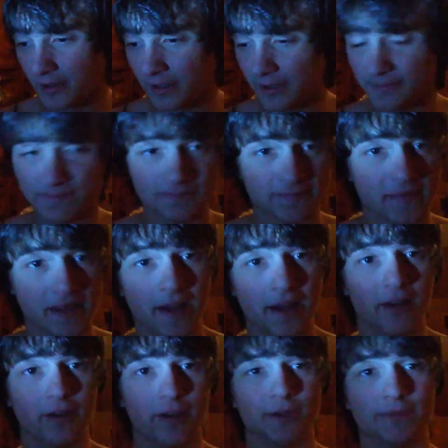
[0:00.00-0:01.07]
But,
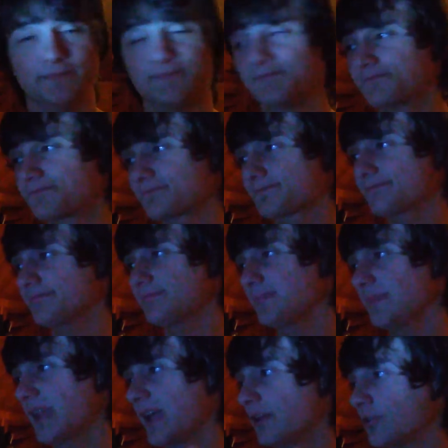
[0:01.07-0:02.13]
I don't know.
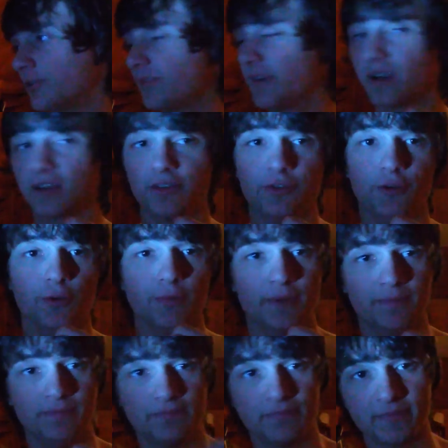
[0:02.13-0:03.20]
That was fucking
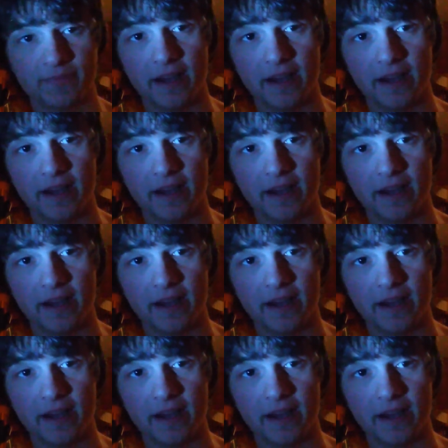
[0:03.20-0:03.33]
stupid.